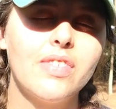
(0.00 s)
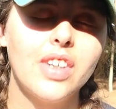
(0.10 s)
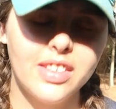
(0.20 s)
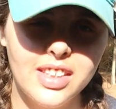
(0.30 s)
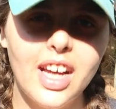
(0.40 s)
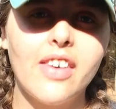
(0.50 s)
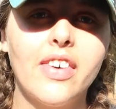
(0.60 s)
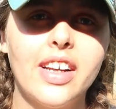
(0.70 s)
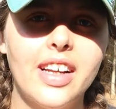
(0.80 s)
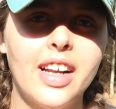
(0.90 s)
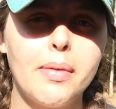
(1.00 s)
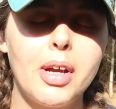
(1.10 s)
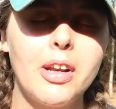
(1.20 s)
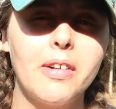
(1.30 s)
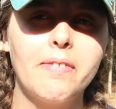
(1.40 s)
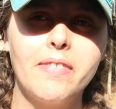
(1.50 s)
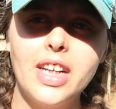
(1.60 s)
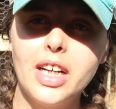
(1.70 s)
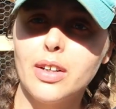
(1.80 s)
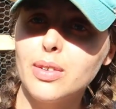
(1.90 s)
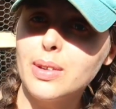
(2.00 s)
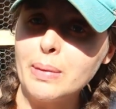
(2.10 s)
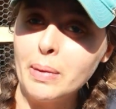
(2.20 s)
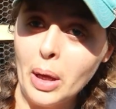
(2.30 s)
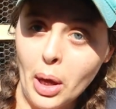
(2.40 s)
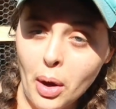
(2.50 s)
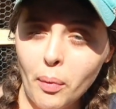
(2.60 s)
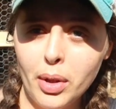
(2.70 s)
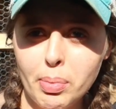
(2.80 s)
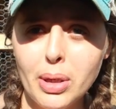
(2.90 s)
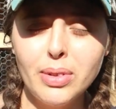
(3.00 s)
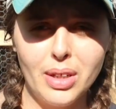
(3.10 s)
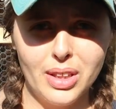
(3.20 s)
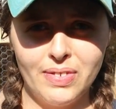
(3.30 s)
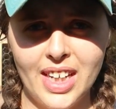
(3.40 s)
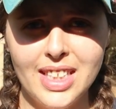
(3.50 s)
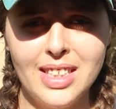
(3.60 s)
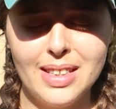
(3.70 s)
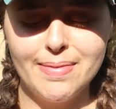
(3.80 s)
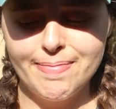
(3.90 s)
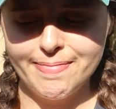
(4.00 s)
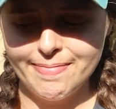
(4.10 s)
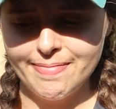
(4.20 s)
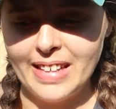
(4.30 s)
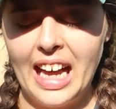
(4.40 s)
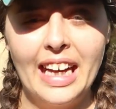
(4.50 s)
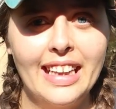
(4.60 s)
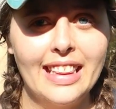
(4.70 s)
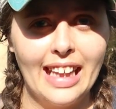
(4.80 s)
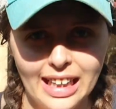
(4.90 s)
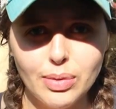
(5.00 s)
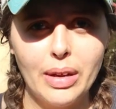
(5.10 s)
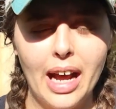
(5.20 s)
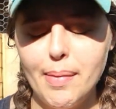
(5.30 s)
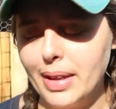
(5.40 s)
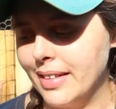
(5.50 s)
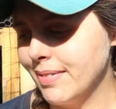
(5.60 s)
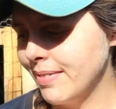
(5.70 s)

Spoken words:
Y'all see Declan in upcoming videos with a bruise on his face. That's what happened.